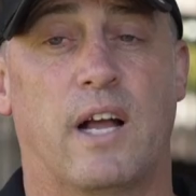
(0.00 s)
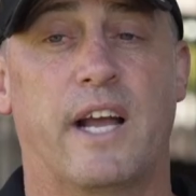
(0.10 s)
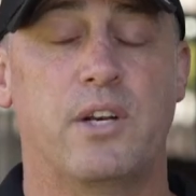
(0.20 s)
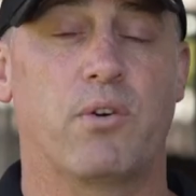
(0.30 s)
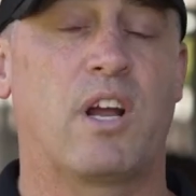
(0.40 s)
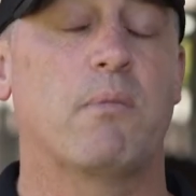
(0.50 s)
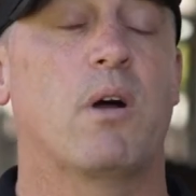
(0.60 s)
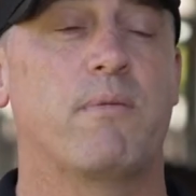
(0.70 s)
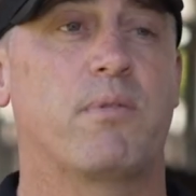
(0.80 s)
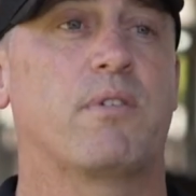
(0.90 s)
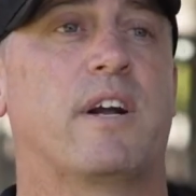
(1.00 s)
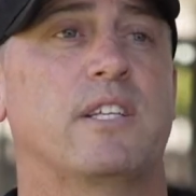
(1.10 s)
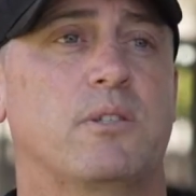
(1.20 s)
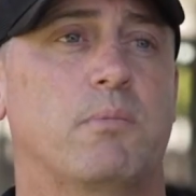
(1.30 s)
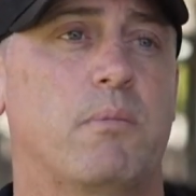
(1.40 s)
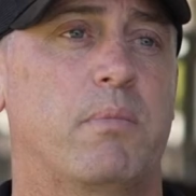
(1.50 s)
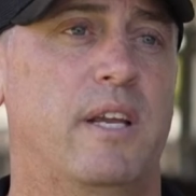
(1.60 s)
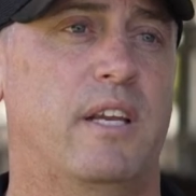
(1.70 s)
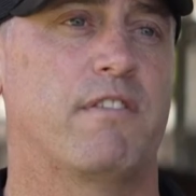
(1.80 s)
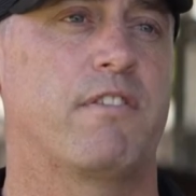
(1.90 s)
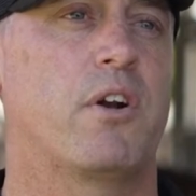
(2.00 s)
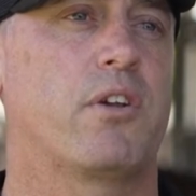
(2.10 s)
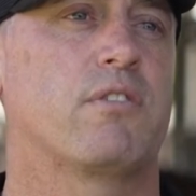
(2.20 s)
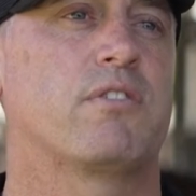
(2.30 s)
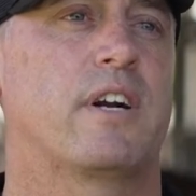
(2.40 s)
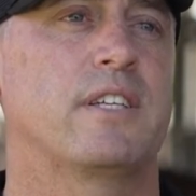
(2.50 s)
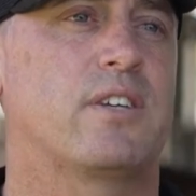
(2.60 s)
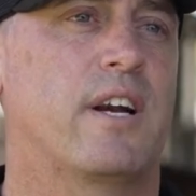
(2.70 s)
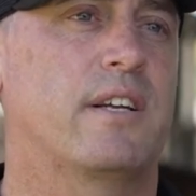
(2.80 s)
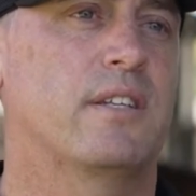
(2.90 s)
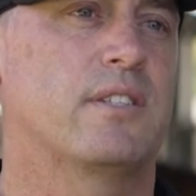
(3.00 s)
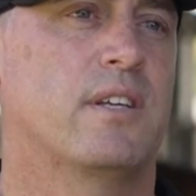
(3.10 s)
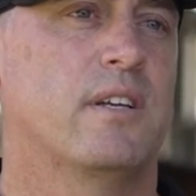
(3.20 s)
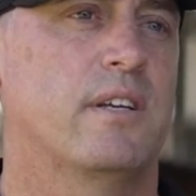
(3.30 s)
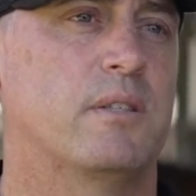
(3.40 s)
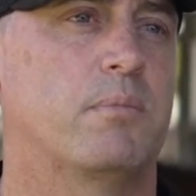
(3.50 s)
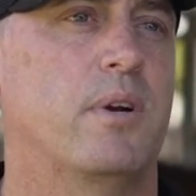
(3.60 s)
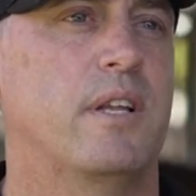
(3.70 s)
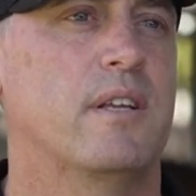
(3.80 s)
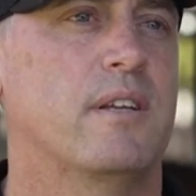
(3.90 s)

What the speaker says: A, not come home from the races, but B, get floated off a racetrack. It's pretty